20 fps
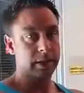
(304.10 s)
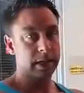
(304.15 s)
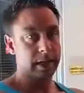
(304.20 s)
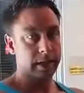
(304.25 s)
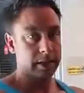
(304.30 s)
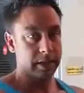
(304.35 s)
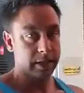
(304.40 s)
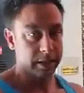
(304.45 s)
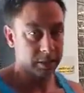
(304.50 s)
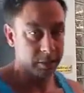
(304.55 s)

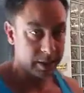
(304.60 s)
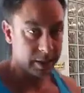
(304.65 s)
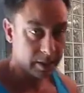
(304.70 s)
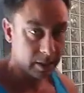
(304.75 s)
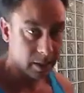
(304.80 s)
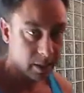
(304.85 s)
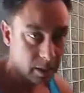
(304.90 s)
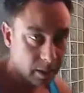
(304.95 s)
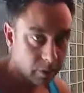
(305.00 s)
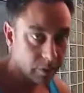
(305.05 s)
like this, right?
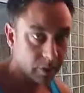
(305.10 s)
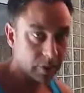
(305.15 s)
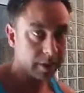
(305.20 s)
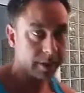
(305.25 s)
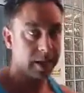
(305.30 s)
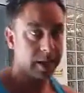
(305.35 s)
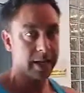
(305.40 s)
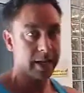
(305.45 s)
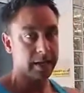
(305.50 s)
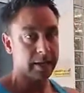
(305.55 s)
You've all
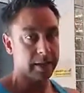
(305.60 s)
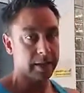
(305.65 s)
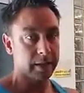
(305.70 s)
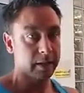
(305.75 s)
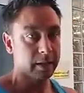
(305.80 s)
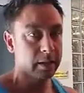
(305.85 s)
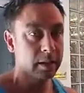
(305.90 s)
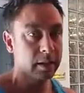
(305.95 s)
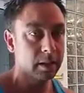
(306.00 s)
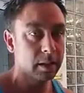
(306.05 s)
seen that guy.
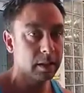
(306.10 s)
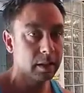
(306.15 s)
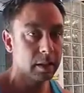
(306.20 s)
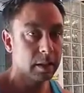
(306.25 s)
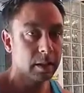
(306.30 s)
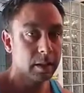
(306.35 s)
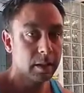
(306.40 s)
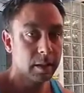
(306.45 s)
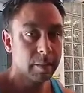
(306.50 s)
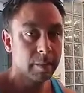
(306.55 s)

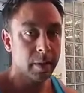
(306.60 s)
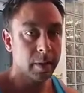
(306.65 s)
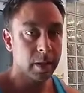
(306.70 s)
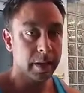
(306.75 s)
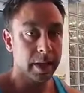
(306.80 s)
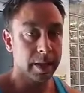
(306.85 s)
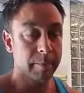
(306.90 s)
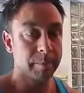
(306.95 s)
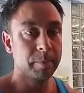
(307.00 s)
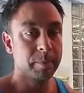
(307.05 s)

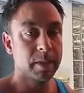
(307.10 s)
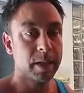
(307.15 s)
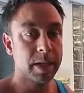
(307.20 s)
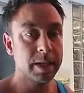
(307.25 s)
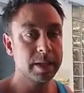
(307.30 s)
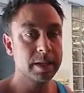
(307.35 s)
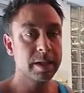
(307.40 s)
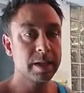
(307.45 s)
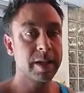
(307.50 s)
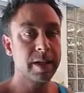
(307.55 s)
Okay,
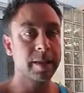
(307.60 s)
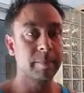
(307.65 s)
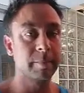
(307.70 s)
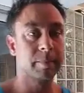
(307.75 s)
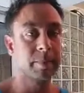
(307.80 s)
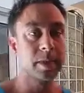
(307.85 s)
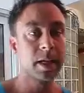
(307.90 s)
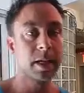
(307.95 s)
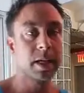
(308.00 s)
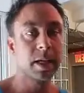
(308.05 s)
here's the thing.
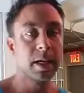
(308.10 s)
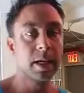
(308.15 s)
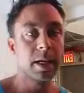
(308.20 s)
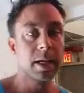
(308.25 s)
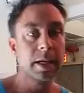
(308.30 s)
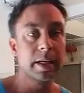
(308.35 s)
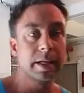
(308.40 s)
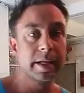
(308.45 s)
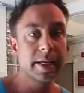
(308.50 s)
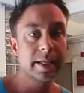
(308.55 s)

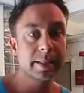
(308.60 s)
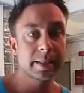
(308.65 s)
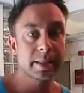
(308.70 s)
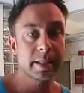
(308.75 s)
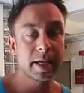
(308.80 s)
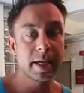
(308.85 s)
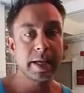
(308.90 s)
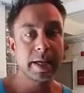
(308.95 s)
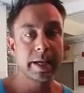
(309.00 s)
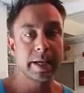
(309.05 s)
This
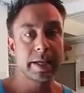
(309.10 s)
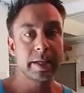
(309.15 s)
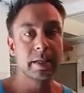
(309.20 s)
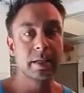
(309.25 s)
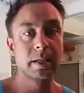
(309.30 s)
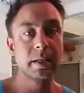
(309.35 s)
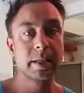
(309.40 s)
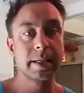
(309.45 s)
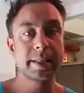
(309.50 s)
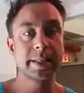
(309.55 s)
guy
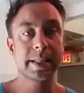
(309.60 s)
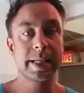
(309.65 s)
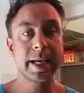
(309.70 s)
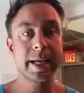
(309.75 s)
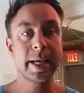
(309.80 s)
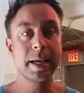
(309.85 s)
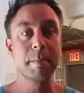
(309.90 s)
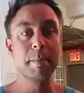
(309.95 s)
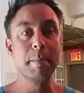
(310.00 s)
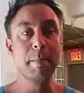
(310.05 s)
is
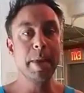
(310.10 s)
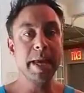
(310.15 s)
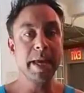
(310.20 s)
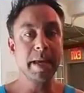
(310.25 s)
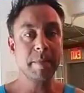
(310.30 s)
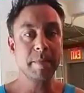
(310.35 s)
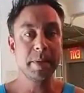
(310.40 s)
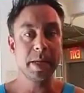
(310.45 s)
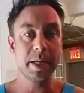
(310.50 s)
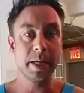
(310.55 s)
getting
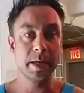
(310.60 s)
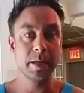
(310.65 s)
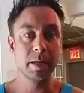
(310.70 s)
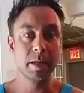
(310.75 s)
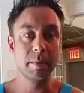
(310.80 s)
maybe